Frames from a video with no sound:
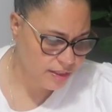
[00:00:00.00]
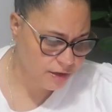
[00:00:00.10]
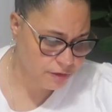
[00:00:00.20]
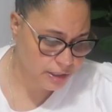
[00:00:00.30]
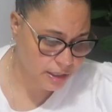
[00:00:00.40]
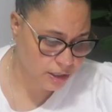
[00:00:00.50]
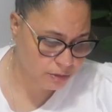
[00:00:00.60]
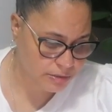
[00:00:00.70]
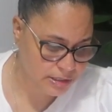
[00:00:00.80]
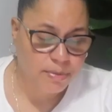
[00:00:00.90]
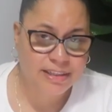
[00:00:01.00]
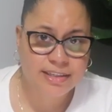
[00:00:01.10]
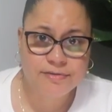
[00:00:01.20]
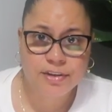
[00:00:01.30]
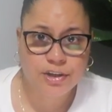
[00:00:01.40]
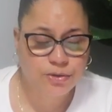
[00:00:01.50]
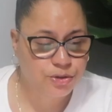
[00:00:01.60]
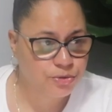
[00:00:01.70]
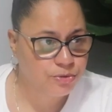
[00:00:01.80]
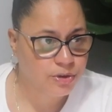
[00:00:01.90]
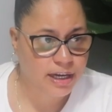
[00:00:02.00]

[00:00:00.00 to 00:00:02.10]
that really helps. But this video too,